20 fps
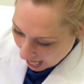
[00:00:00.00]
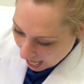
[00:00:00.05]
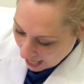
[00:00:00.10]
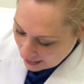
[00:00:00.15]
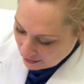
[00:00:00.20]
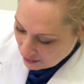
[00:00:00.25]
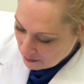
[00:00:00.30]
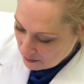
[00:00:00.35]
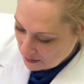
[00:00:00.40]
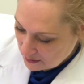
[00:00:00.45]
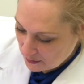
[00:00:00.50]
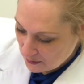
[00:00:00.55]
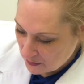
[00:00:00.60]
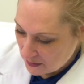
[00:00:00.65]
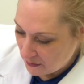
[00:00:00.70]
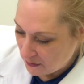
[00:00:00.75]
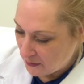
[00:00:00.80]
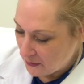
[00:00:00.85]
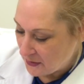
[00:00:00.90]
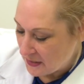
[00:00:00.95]
I know it's
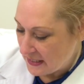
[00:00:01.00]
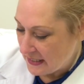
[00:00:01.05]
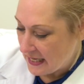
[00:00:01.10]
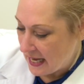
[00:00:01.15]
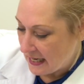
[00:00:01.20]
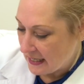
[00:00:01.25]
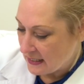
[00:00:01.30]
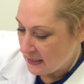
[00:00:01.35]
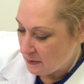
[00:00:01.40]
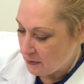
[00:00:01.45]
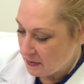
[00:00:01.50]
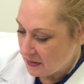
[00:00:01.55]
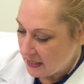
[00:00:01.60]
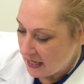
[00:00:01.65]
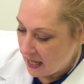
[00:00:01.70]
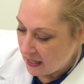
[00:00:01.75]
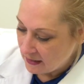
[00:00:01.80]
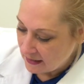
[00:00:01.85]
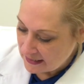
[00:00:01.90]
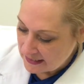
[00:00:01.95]
only 30 seconds with the
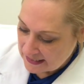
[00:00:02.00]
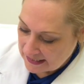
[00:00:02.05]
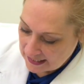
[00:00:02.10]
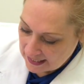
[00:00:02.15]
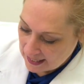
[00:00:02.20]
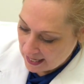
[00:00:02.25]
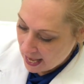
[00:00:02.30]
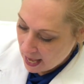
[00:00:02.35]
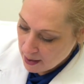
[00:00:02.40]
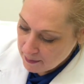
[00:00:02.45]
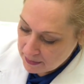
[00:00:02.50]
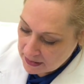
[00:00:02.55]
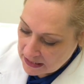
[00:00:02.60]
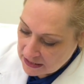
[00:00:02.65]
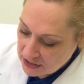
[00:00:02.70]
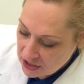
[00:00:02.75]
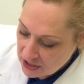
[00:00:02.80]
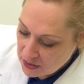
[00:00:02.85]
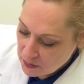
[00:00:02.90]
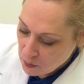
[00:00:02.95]
LED, but I
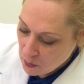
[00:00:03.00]
just